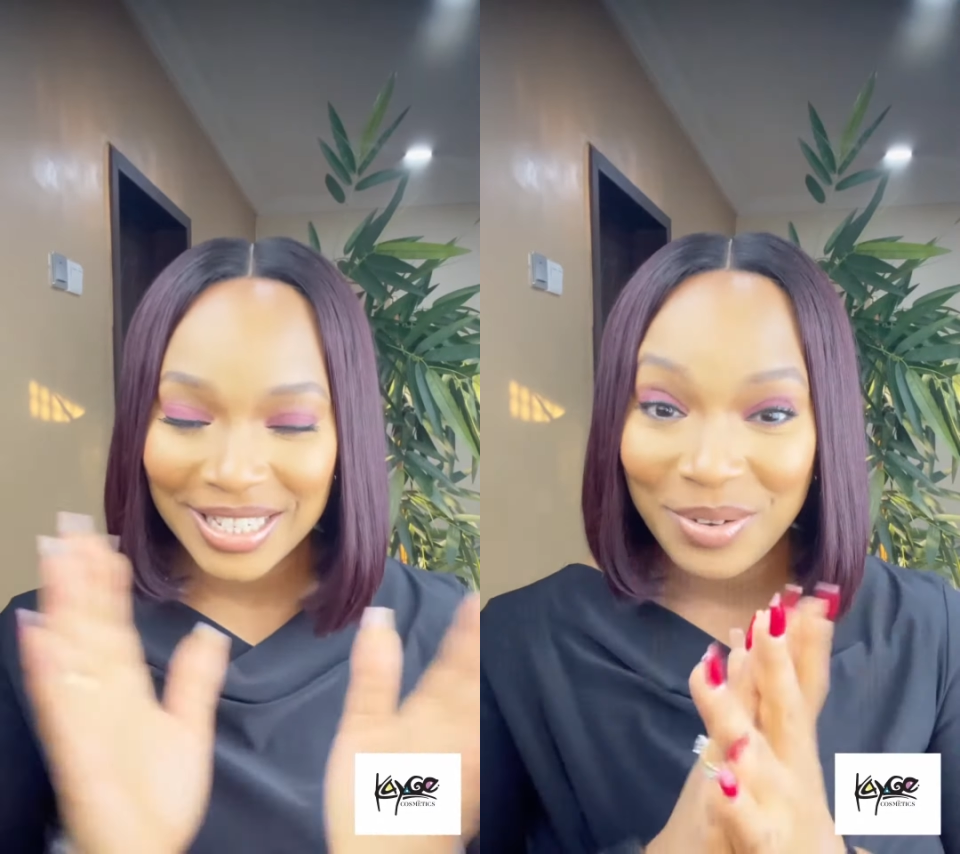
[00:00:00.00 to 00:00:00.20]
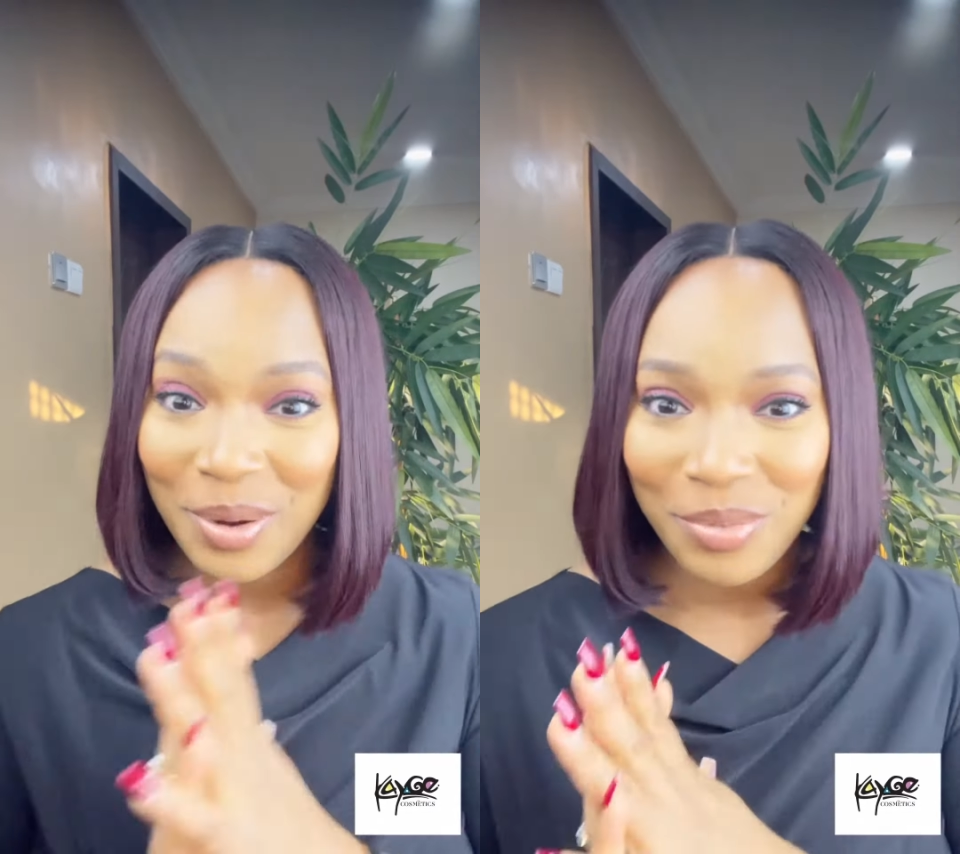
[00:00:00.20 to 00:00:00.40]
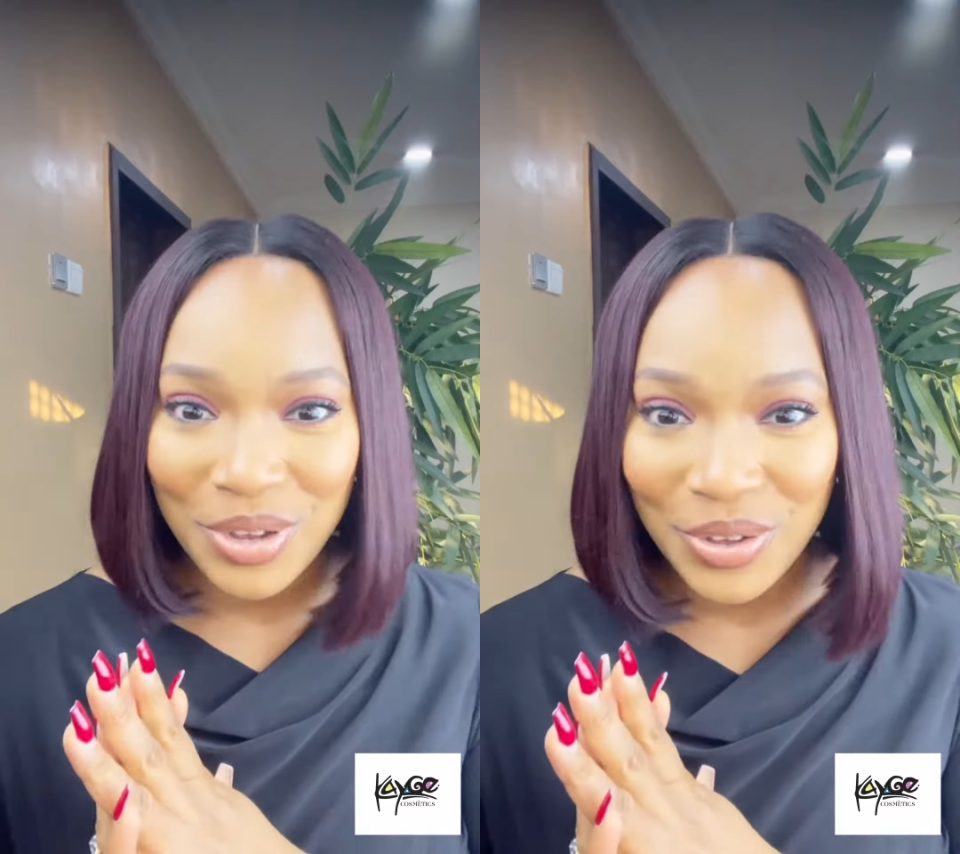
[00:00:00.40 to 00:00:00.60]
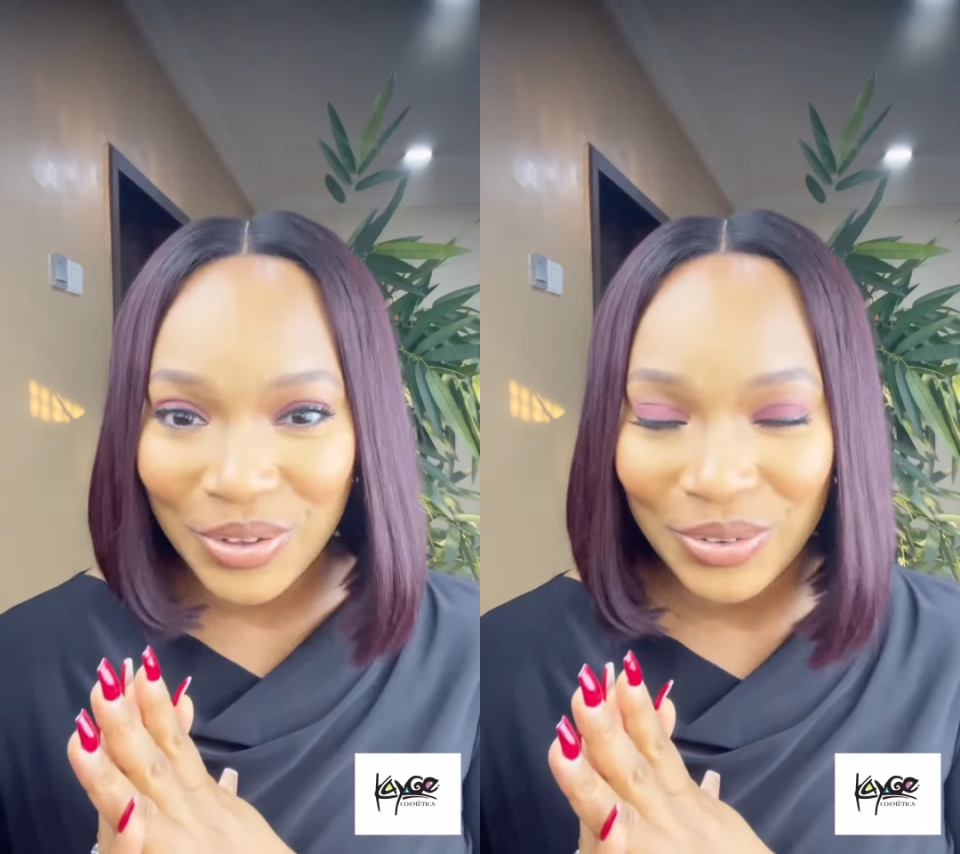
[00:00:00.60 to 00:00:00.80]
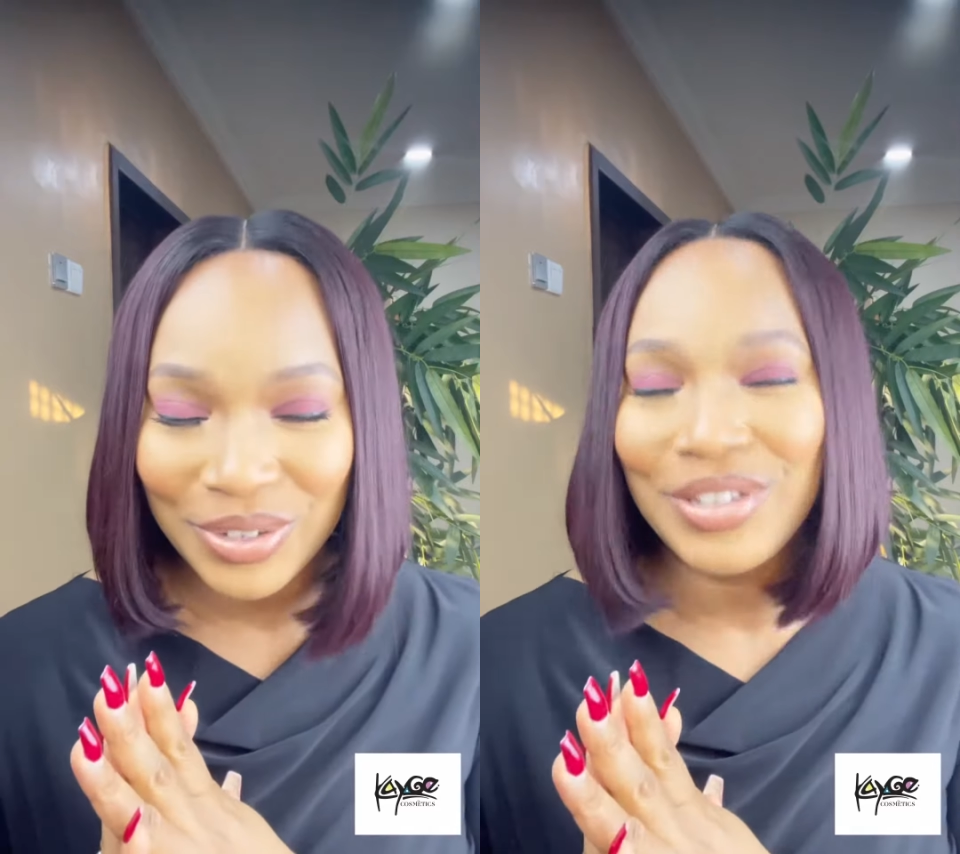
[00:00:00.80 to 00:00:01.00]
So I bring
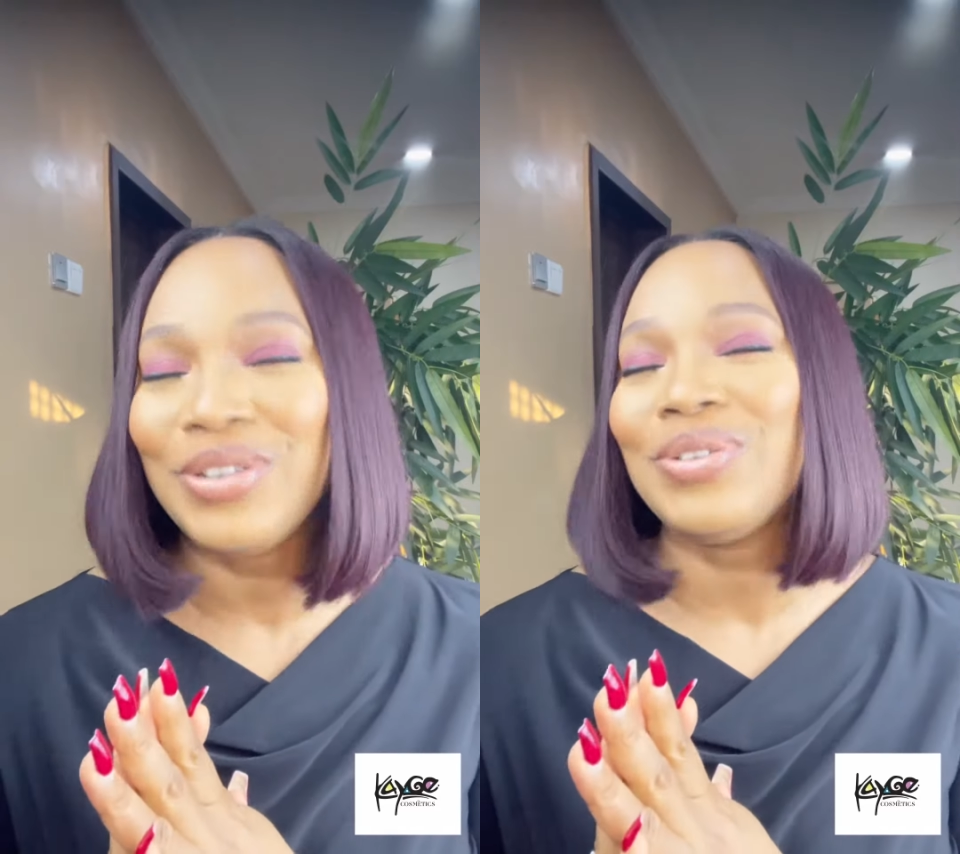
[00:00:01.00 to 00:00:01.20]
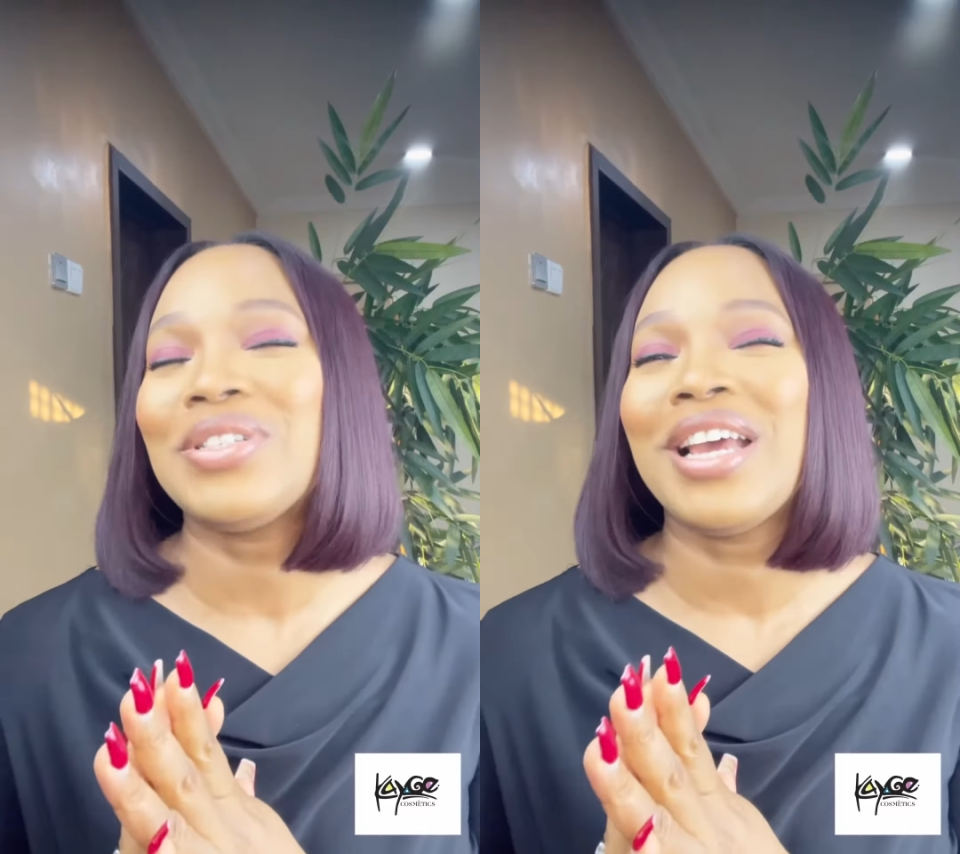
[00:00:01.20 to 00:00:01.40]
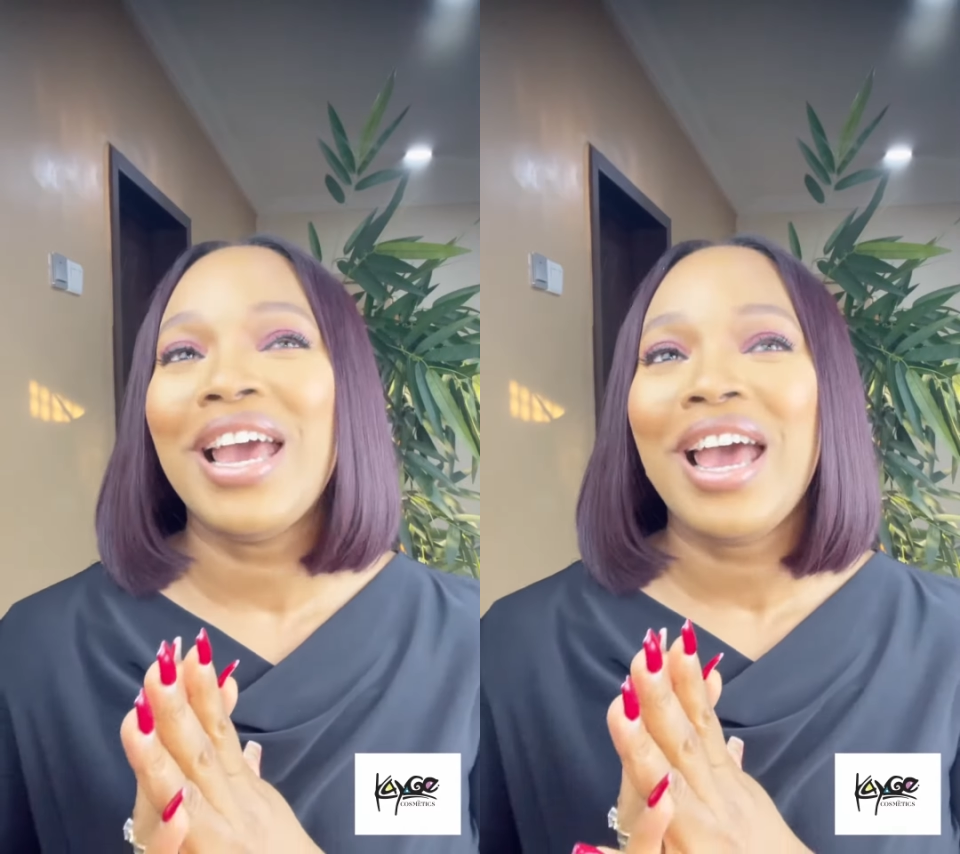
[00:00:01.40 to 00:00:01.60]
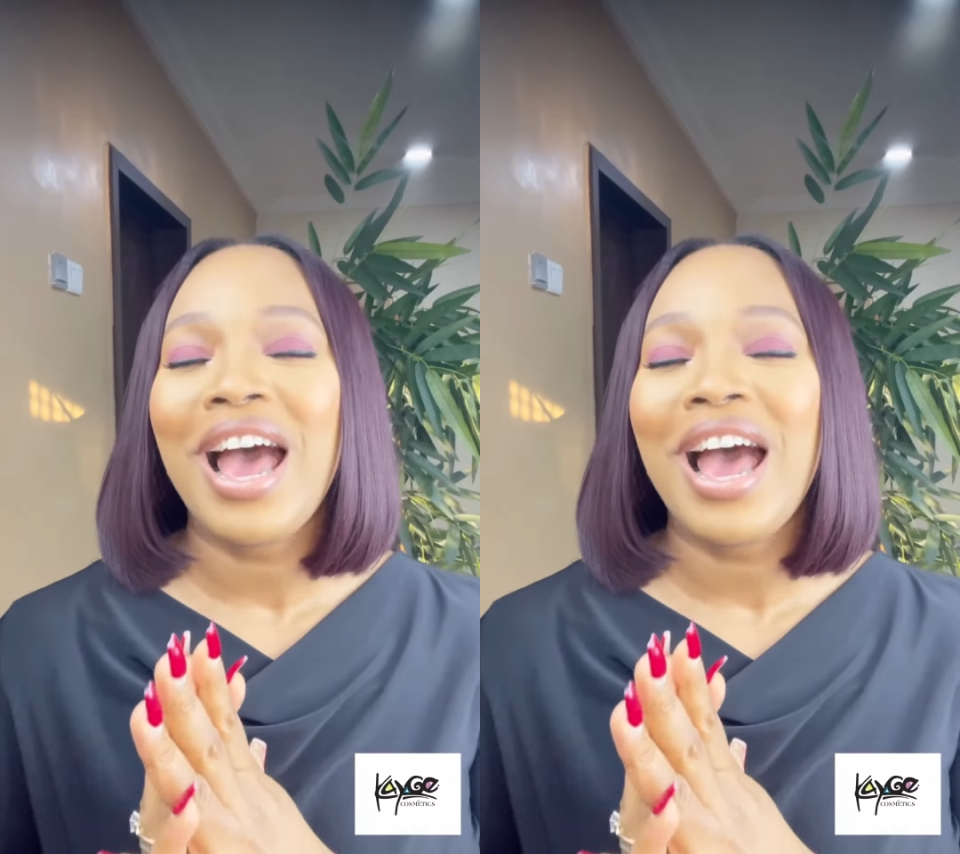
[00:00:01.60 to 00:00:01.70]
you good news.